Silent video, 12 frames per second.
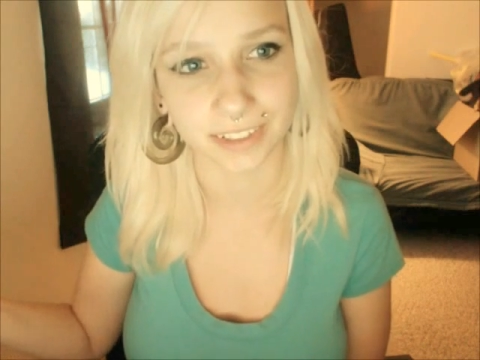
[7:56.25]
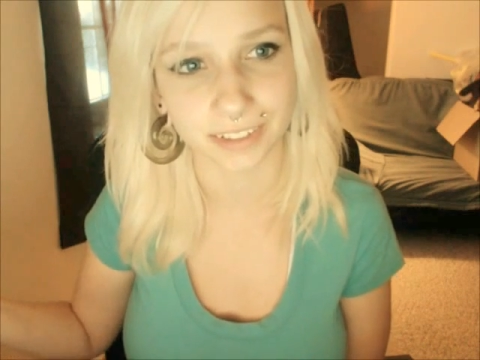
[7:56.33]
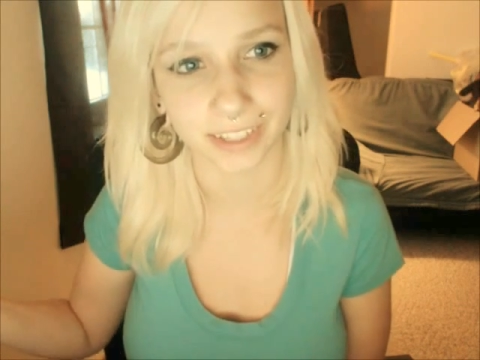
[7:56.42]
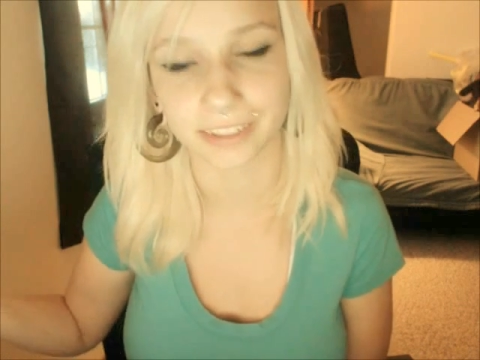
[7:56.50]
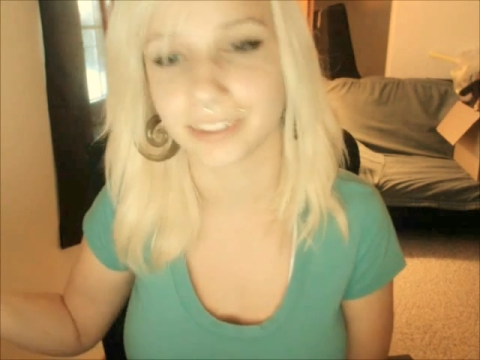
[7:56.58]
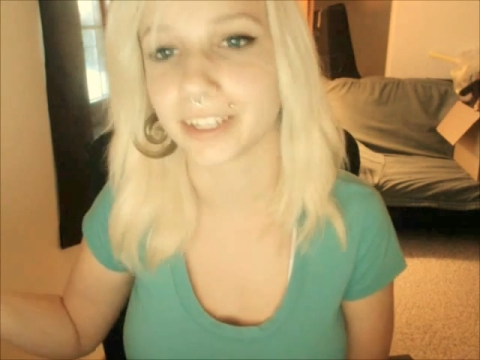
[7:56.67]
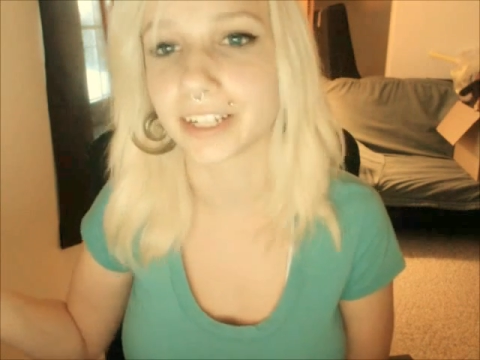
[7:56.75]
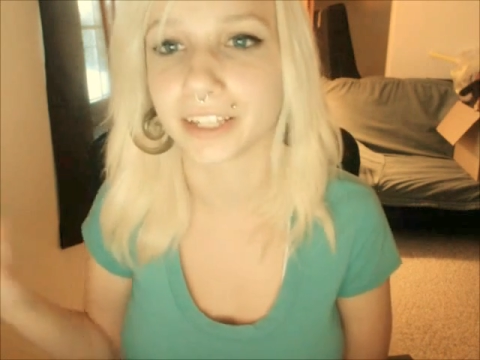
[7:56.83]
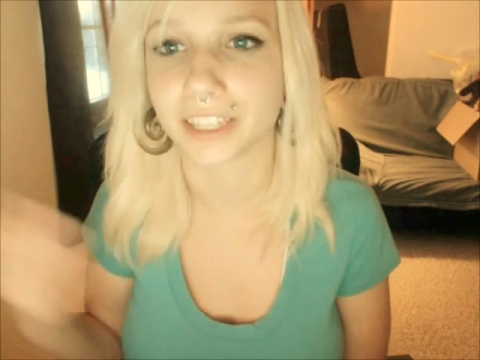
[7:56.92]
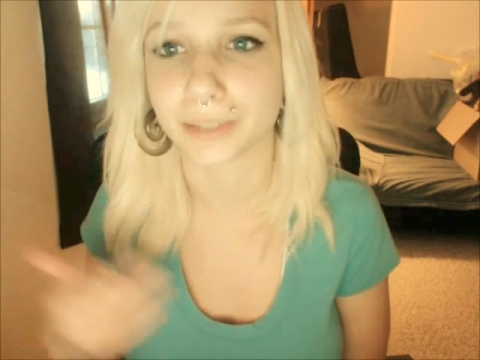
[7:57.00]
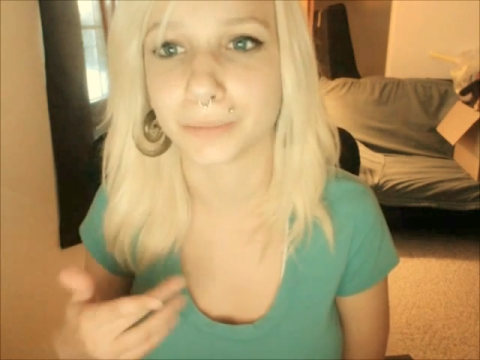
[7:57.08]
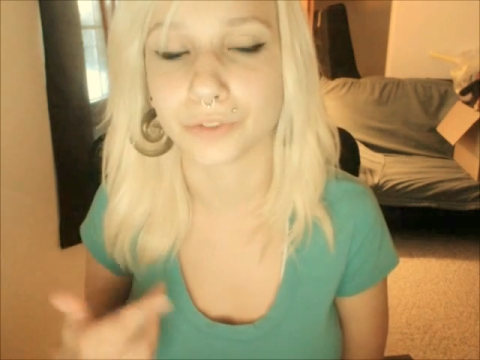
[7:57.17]
Like I
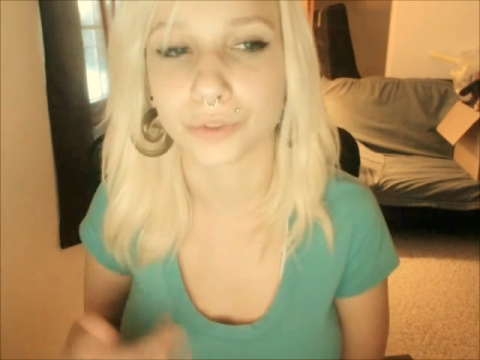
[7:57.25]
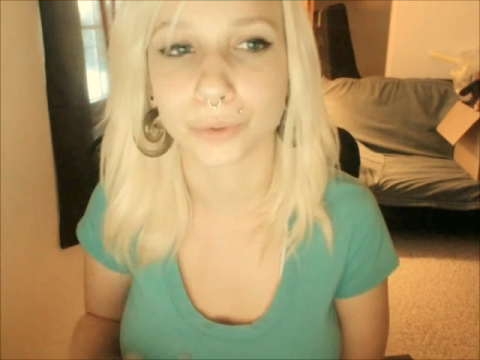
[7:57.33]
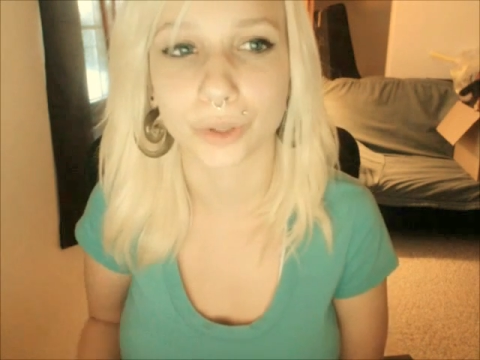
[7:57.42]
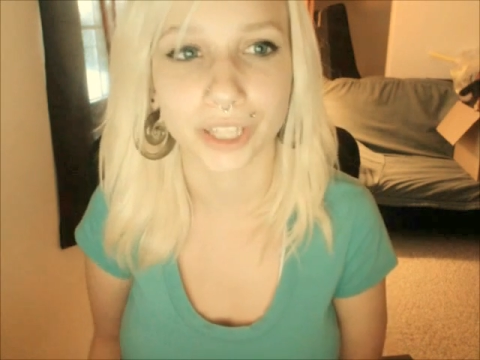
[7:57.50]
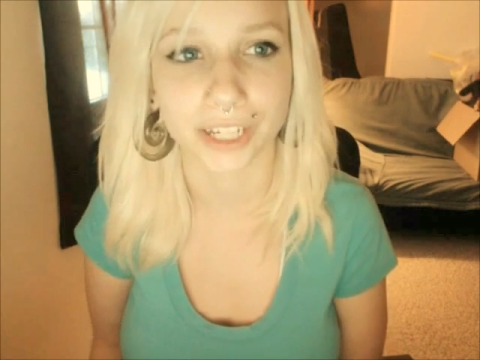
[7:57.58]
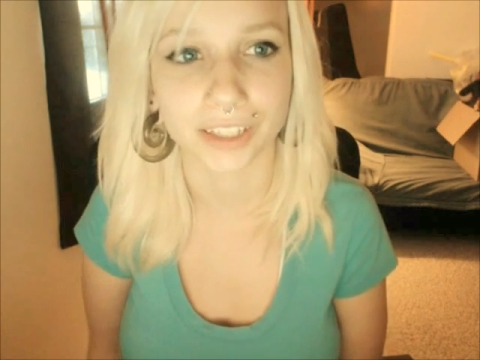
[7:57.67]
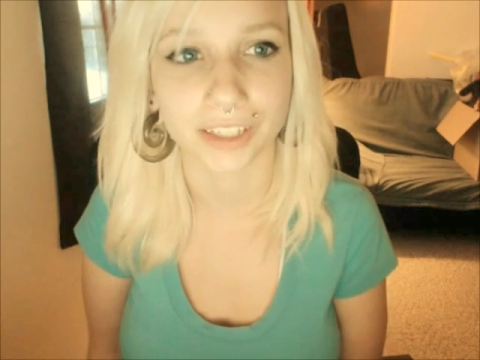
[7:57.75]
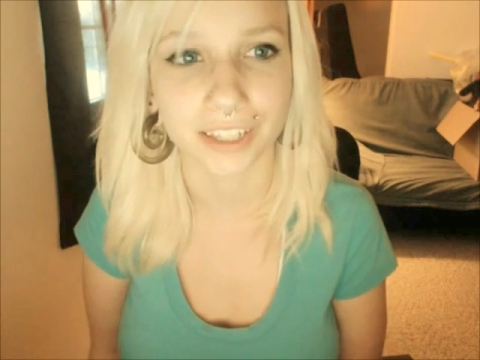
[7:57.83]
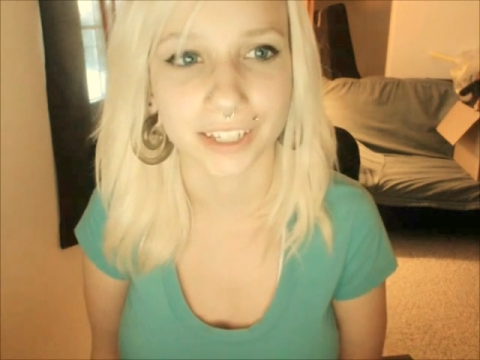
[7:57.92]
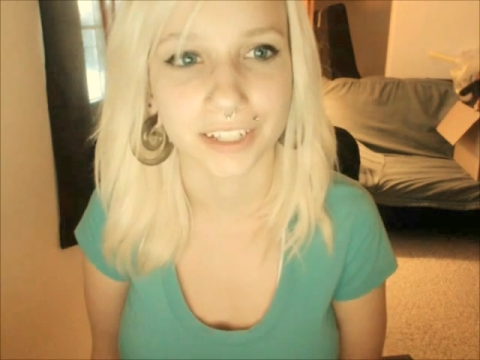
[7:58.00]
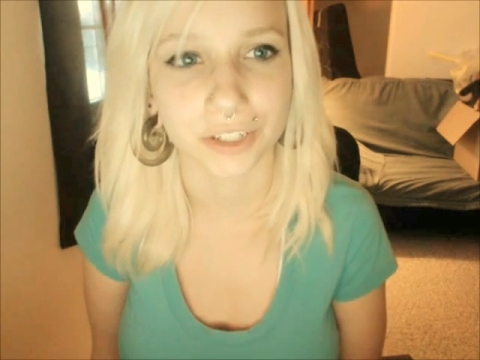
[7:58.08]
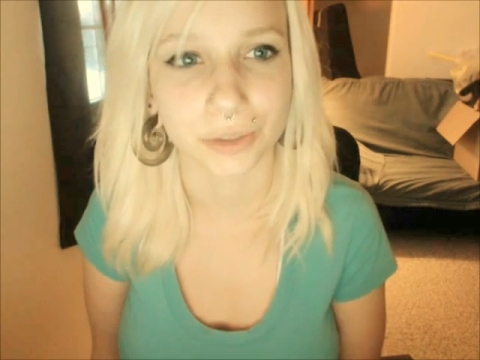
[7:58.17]
said before, like, a lot of
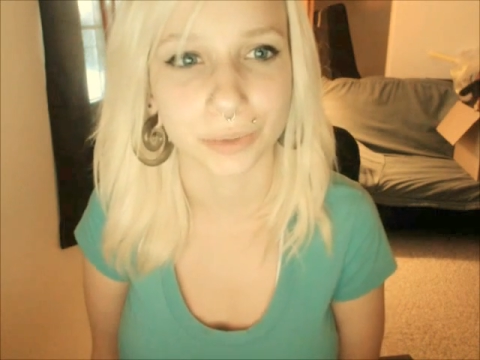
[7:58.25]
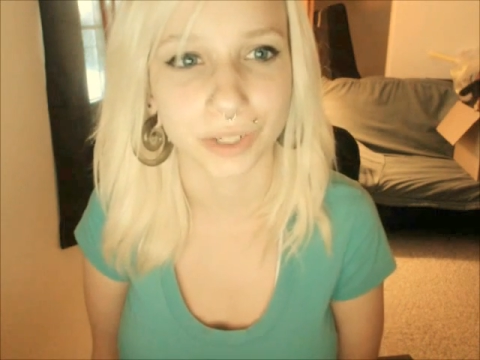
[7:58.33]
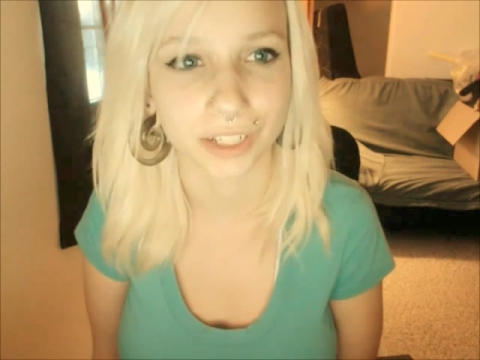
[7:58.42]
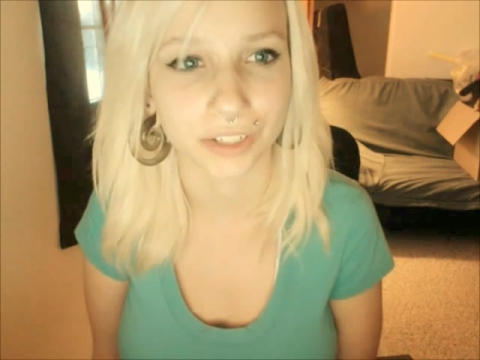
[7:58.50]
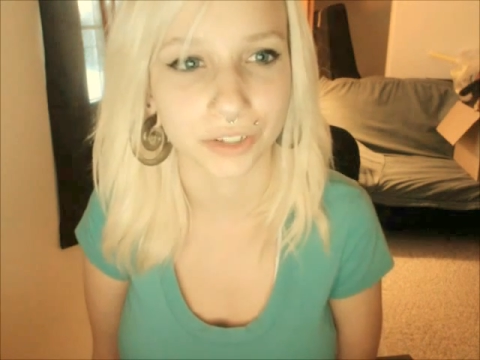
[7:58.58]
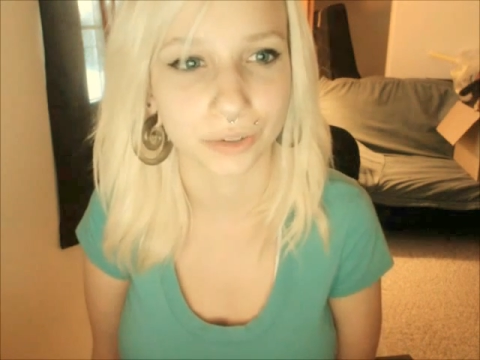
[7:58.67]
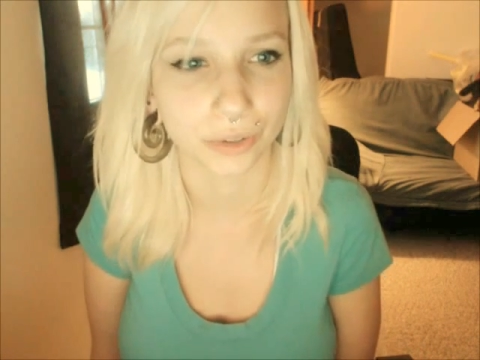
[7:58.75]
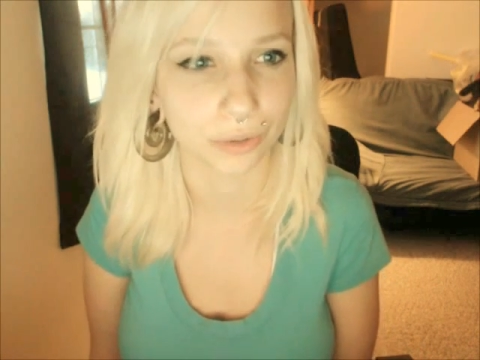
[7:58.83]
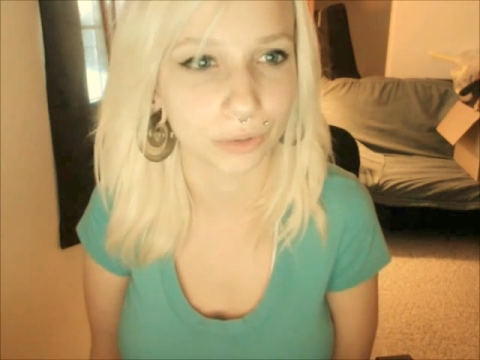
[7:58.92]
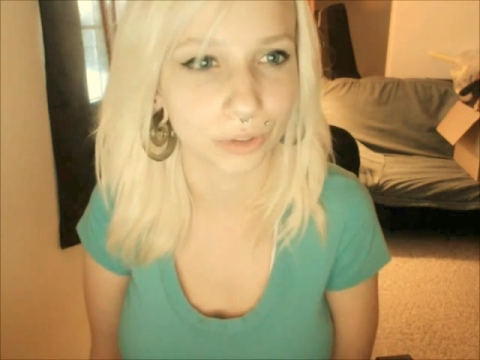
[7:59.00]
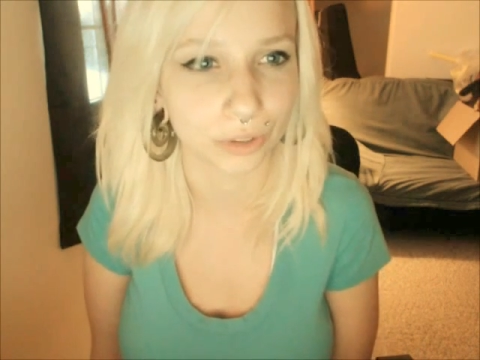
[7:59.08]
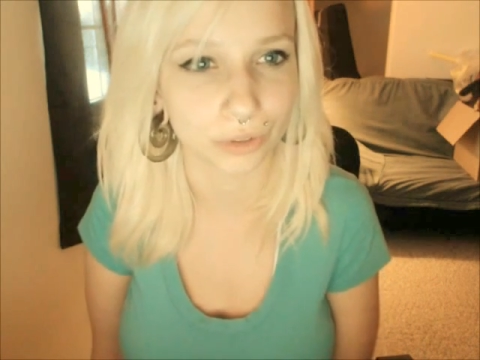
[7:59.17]
the guys just want to get to know you,
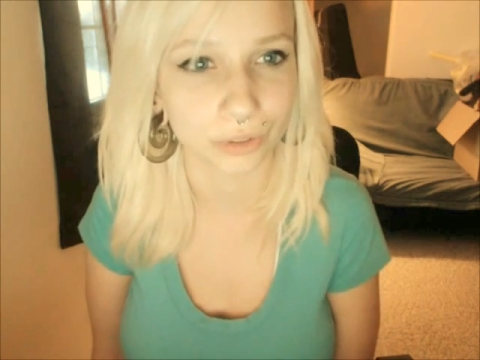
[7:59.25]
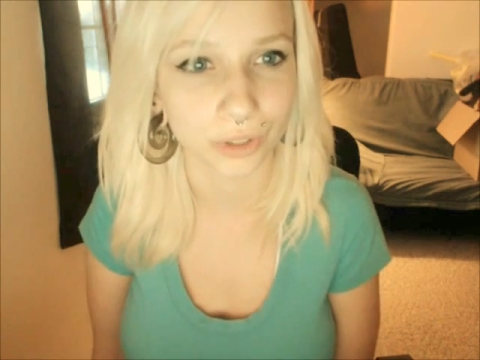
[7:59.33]
so